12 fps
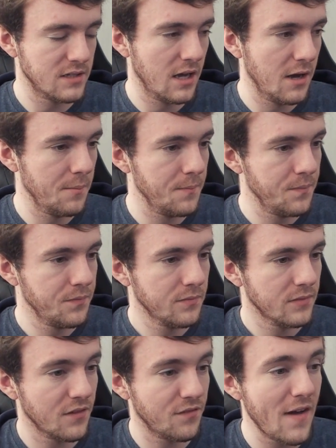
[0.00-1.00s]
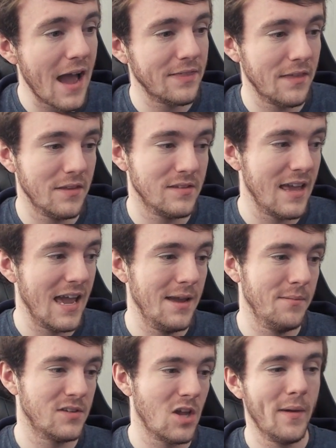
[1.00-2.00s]
the fact that this
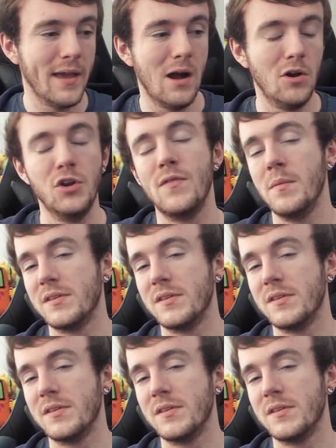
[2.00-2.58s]
game is coming out on November